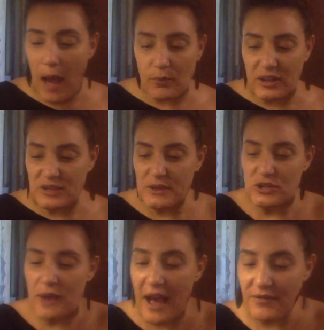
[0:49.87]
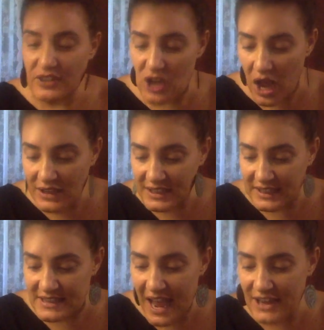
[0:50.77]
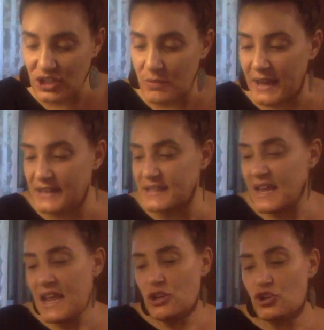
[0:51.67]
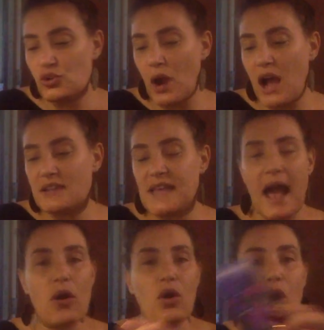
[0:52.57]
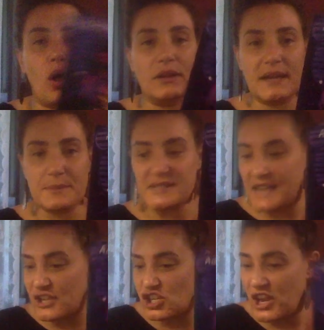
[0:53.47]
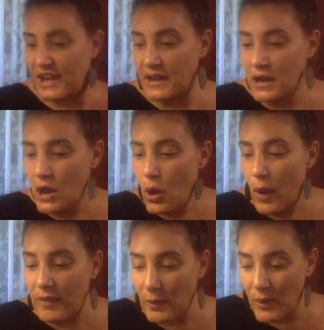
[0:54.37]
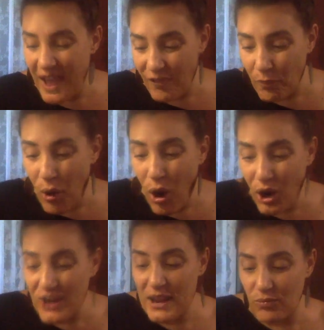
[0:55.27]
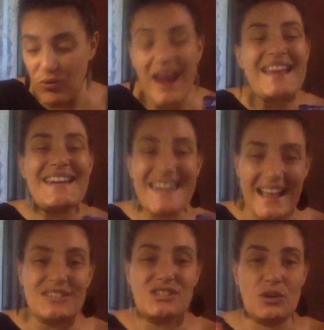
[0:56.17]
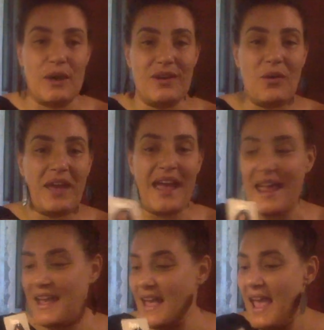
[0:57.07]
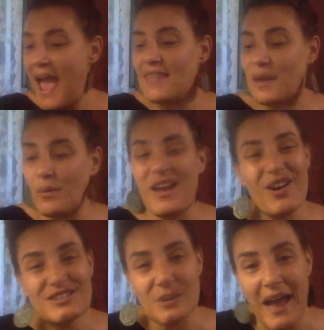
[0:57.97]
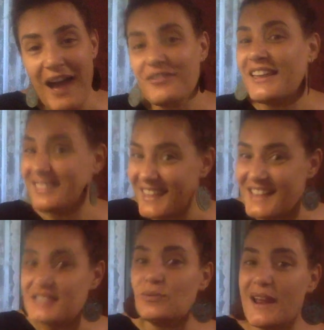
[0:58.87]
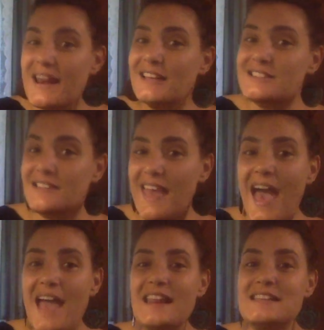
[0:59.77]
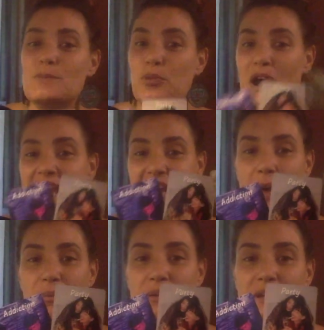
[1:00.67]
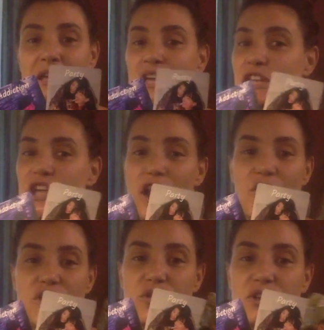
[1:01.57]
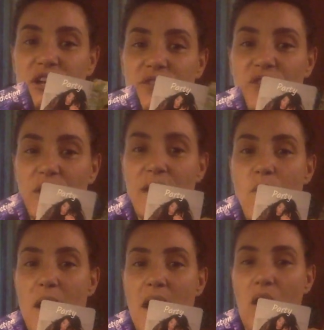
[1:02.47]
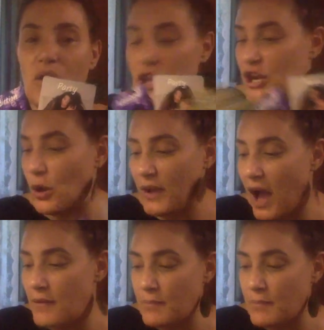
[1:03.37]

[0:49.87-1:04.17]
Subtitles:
because we do have the toxic attachment, drugs, alcohol, and obsession. And then we have party right next to it, okay? And then we also have, get this, right next to that is breakup. You know, you could have very well, you know, gotten